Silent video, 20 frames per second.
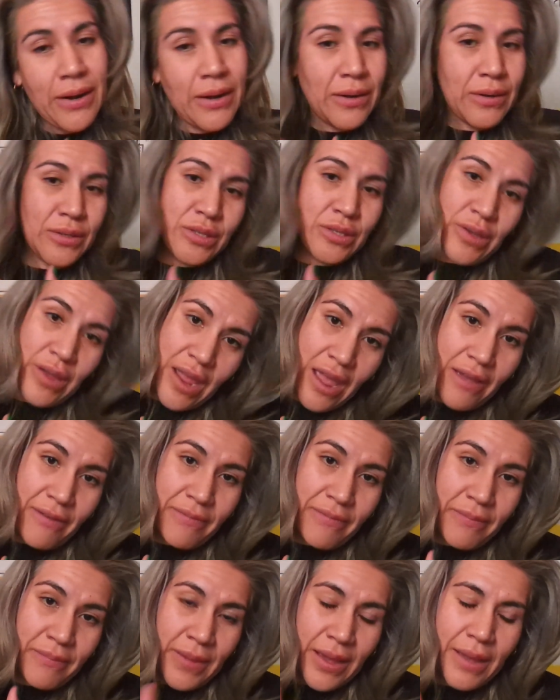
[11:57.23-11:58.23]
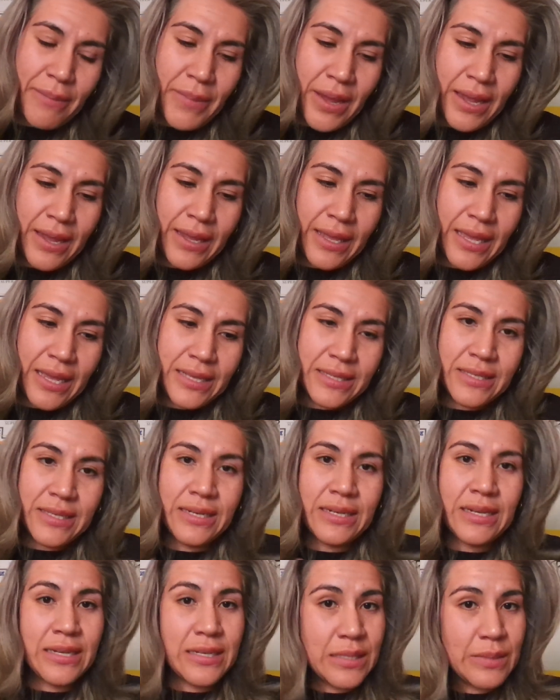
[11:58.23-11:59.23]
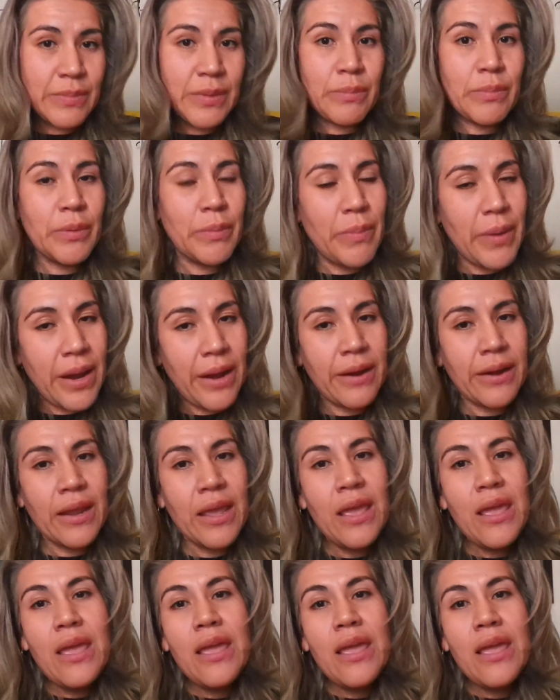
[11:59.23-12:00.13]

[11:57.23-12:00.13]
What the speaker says: and also I have my kids and husband prepared,